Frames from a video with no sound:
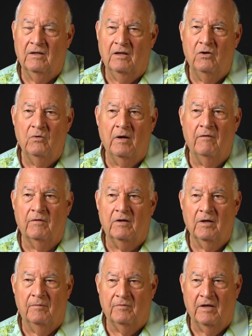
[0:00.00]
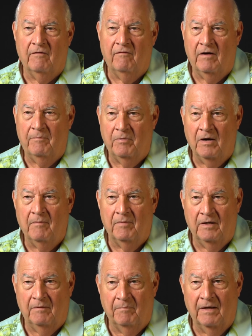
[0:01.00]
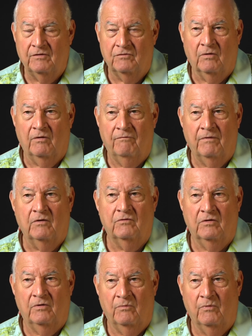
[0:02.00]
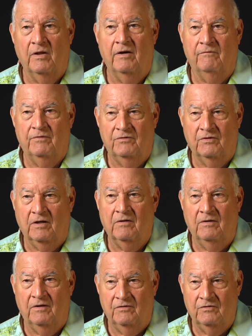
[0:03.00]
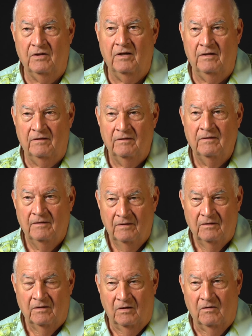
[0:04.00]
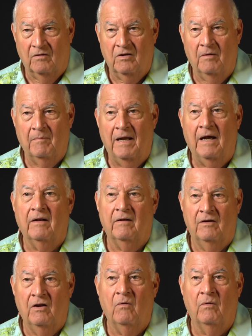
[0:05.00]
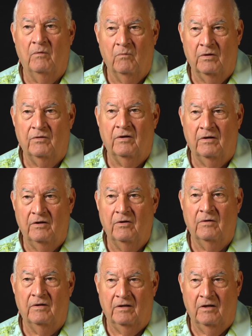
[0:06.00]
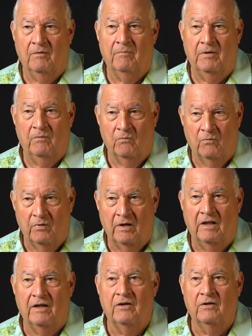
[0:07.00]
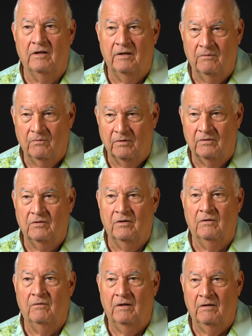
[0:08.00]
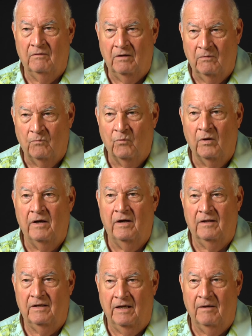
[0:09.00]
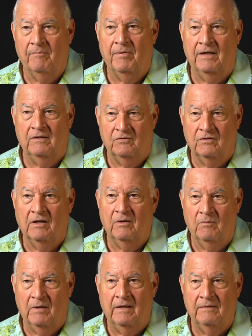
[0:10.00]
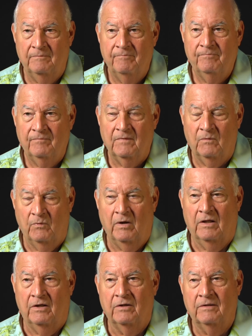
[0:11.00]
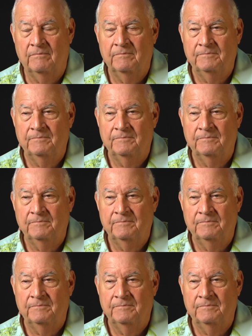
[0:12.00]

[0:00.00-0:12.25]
that whoever comes out of our primary, based on the folks that are running for Secretary of State, are going to come out knowing what they're doing and going to be really good at what they're uh, at running a campaign statewide. They're really good.